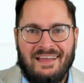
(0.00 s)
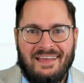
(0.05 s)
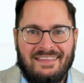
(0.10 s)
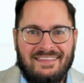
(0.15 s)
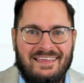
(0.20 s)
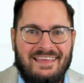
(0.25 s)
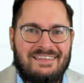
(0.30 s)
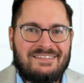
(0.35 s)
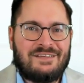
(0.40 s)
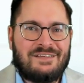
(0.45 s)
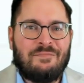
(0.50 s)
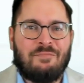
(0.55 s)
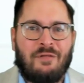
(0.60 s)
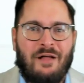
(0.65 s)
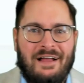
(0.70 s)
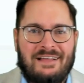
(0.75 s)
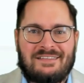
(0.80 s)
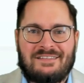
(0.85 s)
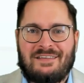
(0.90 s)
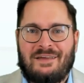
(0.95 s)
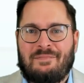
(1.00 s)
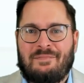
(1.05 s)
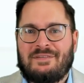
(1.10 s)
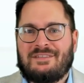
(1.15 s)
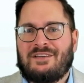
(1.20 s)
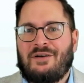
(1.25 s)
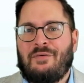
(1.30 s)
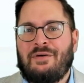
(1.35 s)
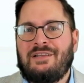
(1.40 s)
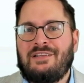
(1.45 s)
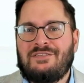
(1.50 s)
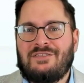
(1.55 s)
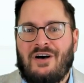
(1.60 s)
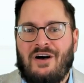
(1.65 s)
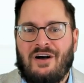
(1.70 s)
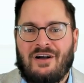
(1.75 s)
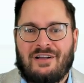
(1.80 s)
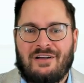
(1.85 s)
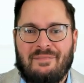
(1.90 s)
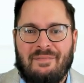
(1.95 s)
This compliance clip is going to
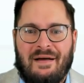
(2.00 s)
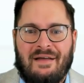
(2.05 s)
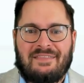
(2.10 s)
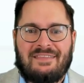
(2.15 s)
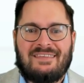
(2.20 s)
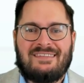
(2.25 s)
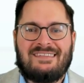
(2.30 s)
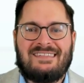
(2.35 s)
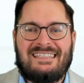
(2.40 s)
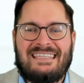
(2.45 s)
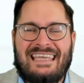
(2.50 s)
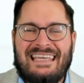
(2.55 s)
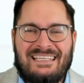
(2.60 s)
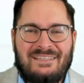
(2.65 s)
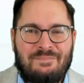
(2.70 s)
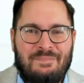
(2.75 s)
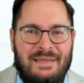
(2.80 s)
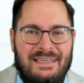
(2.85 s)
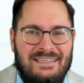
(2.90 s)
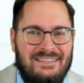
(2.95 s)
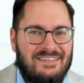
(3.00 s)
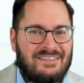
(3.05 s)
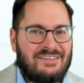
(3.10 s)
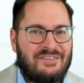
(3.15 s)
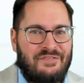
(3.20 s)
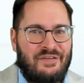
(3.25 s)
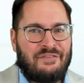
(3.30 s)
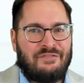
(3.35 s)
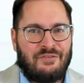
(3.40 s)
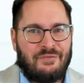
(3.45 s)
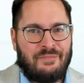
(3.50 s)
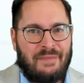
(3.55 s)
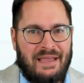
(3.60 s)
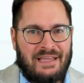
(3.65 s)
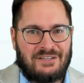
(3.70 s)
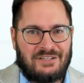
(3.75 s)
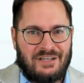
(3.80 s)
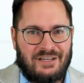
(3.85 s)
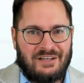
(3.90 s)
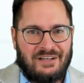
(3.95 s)
talk about the 6 pieces of
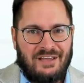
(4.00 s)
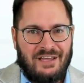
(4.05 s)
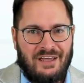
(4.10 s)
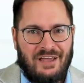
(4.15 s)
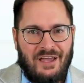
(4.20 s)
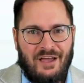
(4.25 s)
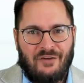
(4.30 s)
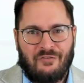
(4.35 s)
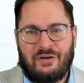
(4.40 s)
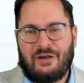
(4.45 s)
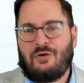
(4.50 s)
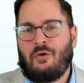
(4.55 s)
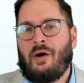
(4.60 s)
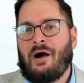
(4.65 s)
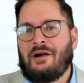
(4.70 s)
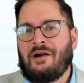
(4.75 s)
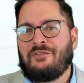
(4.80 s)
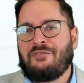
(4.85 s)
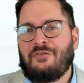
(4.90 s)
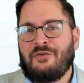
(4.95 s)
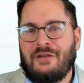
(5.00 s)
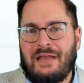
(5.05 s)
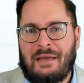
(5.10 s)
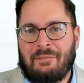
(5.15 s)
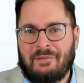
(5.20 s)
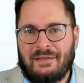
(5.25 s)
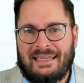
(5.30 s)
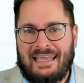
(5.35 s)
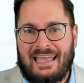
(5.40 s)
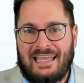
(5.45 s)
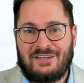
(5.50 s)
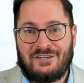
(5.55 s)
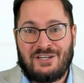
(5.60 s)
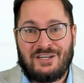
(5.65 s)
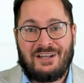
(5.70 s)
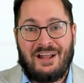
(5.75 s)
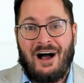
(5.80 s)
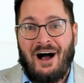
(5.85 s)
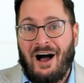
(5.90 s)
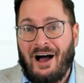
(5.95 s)
information required for an
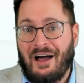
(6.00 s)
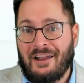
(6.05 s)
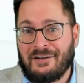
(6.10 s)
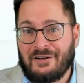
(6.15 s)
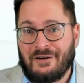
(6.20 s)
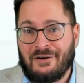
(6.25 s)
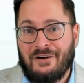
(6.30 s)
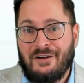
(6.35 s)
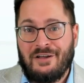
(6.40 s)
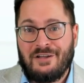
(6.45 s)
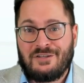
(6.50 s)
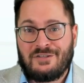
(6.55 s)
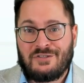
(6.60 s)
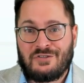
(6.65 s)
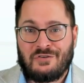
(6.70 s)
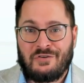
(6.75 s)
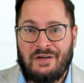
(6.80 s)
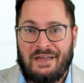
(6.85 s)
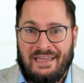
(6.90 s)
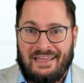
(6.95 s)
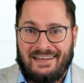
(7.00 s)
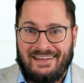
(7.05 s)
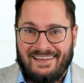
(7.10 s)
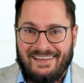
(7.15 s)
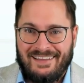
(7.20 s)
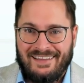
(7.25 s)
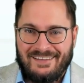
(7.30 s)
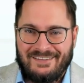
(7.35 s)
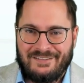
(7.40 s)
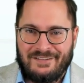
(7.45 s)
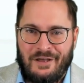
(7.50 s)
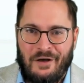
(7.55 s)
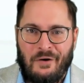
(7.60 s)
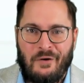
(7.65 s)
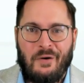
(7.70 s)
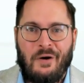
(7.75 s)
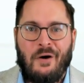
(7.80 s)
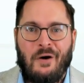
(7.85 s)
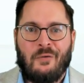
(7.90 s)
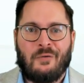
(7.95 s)
application under TRID.
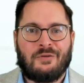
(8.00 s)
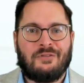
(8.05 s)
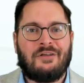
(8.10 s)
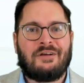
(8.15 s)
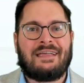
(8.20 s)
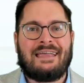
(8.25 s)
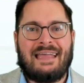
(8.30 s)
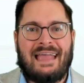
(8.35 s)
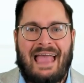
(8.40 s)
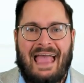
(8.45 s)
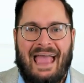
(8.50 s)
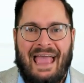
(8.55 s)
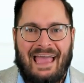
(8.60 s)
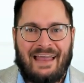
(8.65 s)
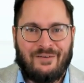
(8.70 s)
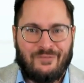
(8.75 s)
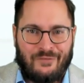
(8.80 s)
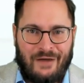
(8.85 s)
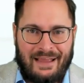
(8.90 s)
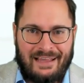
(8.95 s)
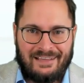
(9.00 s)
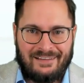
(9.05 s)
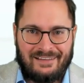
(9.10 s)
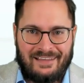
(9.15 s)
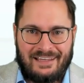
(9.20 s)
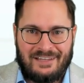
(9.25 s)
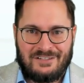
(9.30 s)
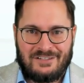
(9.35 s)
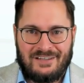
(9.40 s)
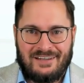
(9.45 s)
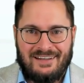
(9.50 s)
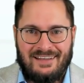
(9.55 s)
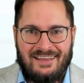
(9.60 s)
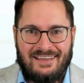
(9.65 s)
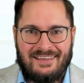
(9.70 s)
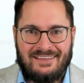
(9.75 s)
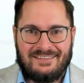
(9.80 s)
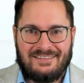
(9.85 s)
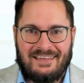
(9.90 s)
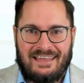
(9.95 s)
So we're looking at Regulation
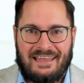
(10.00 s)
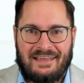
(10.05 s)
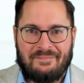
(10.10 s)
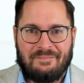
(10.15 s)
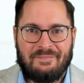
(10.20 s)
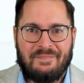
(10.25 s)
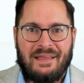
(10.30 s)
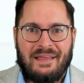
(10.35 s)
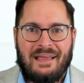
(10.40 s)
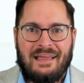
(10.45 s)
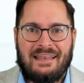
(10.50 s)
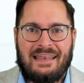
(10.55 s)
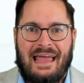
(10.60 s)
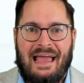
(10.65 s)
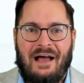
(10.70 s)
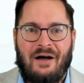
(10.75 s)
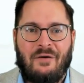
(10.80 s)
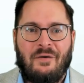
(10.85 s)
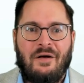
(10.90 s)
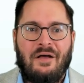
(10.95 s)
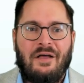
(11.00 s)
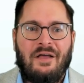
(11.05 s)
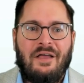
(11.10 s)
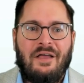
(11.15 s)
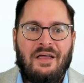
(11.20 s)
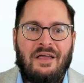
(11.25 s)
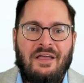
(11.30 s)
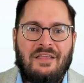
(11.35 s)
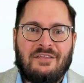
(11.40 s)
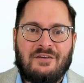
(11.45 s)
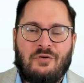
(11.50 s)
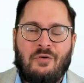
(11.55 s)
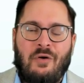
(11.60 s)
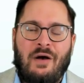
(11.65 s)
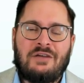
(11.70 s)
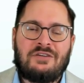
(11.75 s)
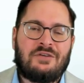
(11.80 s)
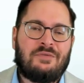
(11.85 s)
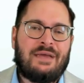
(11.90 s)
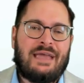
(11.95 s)
Z. Now, the
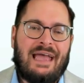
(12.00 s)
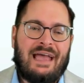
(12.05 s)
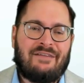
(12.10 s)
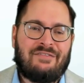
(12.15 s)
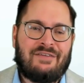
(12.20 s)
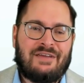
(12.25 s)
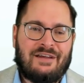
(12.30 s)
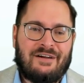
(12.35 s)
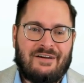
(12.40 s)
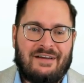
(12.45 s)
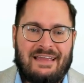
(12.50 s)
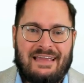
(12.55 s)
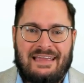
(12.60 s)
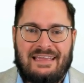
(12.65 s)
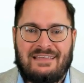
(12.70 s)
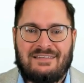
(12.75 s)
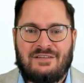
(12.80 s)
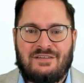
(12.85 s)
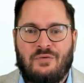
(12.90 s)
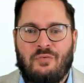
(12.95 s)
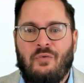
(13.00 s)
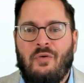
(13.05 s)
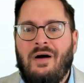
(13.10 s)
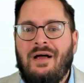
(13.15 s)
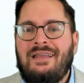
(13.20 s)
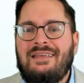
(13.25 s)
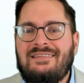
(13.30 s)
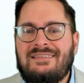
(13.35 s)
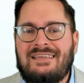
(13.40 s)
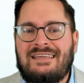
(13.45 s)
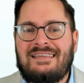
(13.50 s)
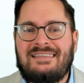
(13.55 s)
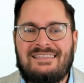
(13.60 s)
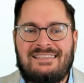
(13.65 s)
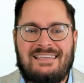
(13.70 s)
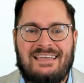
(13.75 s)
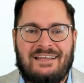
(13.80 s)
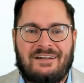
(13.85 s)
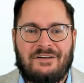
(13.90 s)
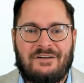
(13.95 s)
question we have here is, what is
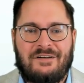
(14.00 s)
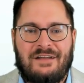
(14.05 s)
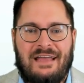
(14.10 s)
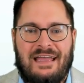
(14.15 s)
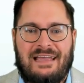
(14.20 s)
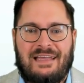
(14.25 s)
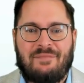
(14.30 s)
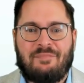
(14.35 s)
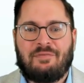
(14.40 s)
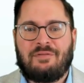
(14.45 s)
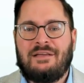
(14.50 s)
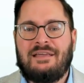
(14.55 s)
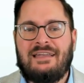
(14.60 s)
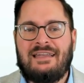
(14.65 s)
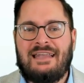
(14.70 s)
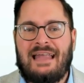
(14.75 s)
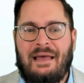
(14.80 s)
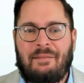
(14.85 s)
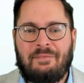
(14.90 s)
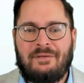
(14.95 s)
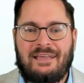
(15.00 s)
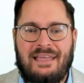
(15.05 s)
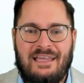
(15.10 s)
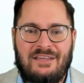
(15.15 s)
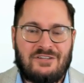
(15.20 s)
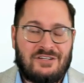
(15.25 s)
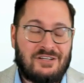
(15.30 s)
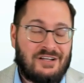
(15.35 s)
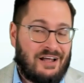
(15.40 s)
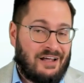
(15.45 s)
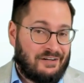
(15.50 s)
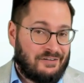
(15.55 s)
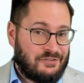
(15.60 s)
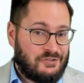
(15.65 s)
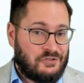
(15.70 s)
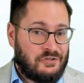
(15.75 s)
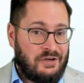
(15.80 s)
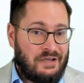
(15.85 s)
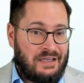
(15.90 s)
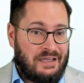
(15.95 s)
considered a completed application under
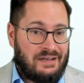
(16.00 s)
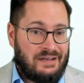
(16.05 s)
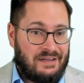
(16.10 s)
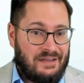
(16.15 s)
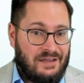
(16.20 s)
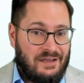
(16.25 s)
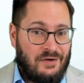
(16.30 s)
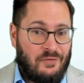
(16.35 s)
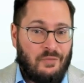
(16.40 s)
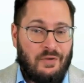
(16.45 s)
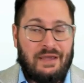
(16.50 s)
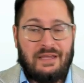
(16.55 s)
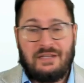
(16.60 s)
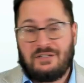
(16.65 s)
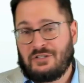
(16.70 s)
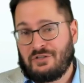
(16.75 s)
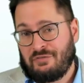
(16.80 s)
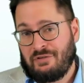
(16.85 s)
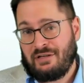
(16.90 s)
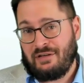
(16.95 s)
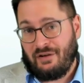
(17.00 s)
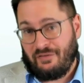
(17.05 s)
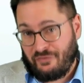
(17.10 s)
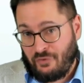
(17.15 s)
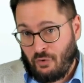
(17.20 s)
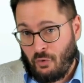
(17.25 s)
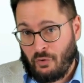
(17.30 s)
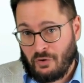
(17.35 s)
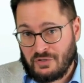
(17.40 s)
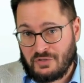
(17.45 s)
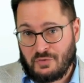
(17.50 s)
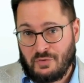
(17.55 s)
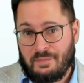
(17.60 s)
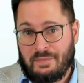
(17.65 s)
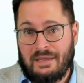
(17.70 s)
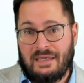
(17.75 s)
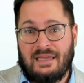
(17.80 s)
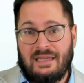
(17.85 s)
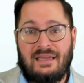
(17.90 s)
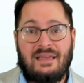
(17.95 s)
TRID, which of course would
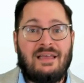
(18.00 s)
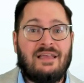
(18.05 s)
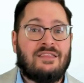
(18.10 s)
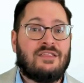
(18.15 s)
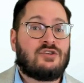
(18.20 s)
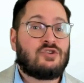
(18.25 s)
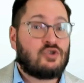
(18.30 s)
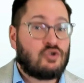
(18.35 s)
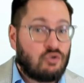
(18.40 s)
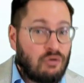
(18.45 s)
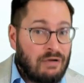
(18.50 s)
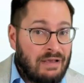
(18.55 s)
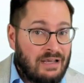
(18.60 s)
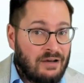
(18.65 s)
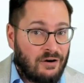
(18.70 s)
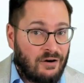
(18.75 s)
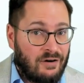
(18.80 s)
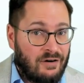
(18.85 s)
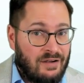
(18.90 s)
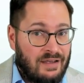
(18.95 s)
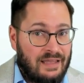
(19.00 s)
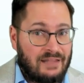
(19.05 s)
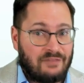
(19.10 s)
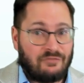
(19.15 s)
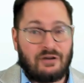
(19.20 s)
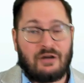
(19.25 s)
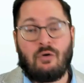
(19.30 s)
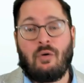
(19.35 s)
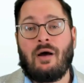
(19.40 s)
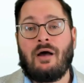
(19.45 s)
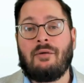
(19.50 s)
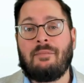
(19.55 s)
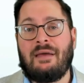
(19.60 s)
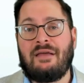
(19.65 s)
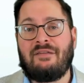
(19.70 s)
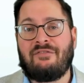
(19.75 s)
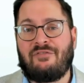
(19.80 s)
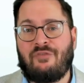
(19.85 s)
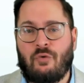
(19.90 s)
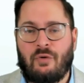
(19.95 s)
be the trigger and
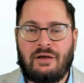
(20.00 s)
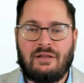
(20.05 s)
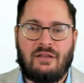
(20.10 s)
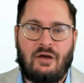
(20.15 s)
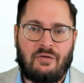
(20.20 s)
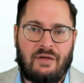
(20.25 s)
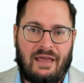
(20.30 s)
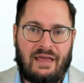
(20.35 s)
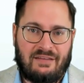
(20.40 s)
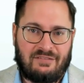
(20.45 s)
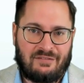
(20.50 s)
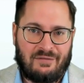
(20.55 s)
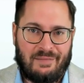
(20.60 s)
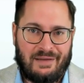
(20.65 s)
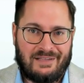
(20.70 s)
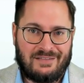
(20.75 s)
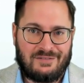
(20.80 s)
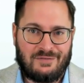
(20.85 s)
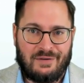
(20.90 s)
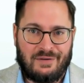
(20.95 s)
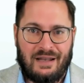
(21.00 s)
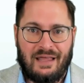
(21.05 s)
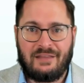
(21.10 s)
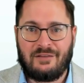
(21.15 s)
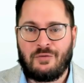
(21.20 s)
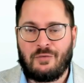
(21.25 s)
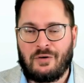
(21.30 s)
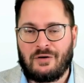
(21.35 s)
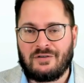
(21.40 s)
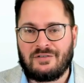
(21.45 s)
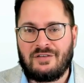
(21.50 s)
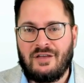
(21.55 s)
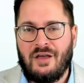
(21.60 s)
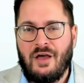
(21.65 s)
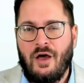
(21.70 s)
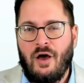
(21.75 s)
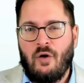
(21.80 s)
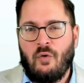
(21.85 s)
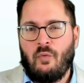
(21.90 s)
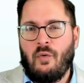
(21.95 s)
requirement for a loan estimate. So in other words,
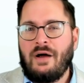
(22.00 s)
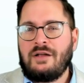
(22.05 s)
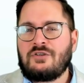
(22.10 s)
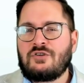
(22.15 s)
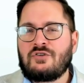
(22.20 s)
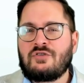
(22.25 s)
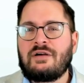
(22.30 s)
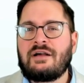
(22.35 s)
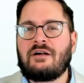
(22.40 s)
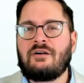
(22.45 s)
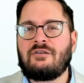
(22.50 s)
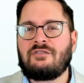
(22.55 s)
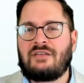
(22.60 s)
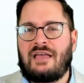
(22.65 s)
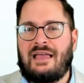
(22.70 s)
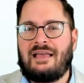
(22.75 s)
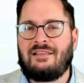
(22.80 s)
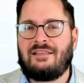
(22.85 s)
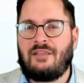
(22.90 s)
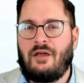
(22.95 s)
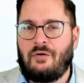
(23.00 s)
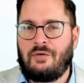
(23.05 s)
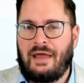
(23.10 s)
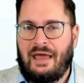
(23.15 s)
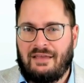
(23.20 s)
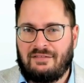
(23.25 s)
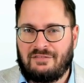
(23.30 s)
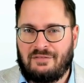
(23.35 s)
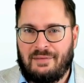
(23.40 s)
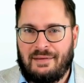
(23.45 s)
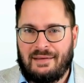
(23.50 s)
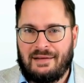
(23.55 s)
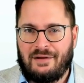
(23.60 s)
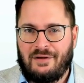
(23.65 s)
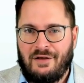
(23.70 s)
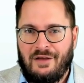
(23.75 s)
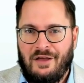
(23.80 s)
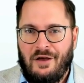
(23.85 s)
what triggers a loan estimate?